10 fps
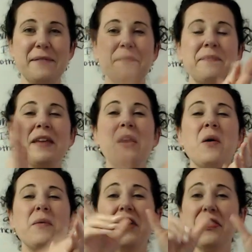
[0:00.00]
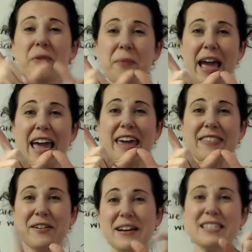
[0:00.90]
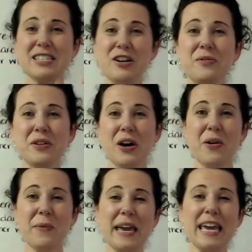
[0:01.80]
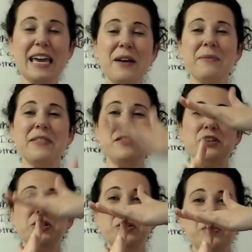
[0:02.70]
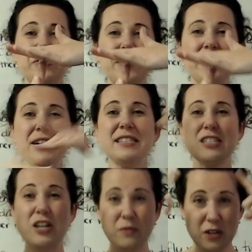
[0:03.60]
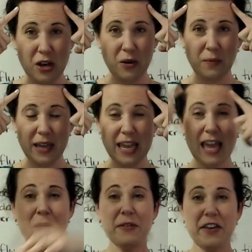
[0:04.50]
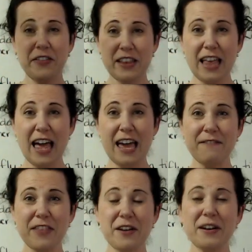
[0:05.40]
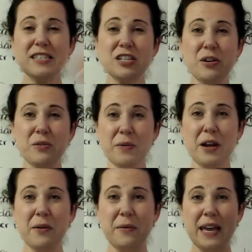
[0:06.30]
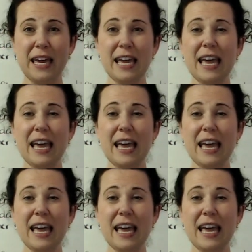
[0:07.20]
Without the way, there is no knowing. Without the truth, there is no knowing. Without the life, there is no growing.